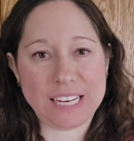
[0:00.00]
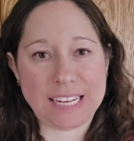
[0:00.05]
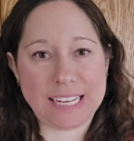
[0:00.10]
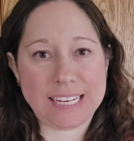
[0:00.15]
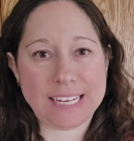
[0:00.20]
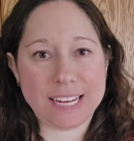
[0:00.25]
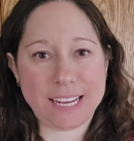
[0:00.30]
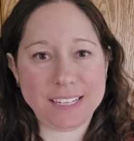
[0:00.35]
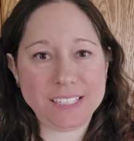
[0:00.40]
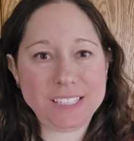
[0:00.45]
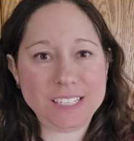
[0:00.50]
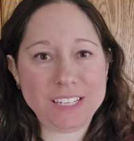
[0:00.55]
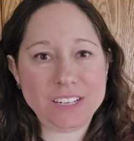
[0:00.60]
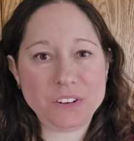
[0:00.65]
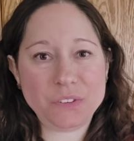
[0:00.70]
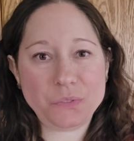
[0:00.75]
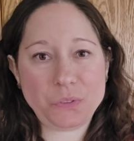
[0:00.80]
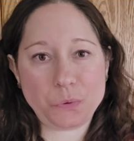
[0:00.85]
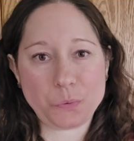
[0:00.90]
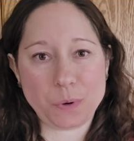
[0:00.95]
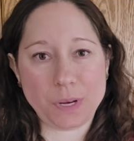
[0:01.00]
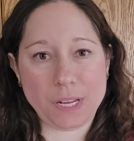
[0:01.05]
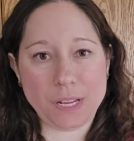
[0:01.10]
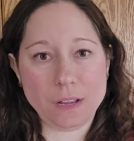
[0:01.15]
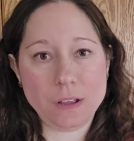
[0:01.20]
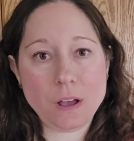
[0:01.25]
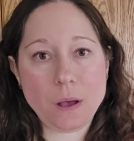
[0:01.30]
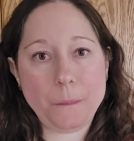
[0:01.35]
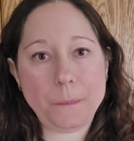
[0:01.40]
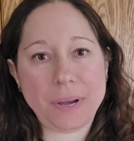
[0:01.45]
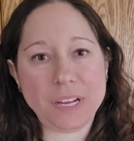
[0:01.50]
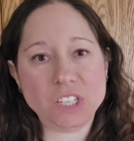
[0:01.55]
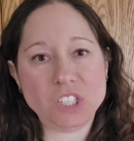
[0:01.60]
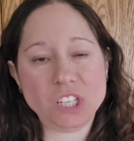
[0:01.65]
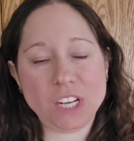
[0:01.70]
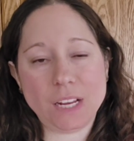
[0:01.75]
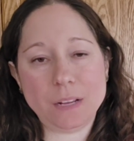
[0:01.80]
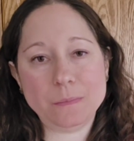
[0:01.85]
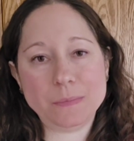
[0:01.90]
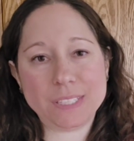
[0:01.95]
in 1903 by
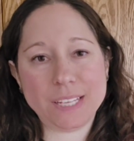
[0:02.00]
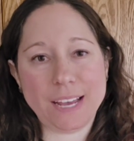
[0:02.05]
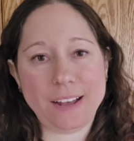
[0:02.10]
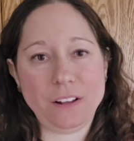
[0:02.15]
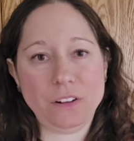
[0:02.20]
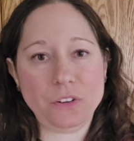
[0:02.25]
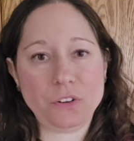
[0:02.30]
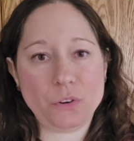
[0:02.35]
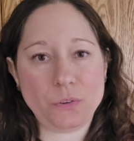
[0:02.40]
James L.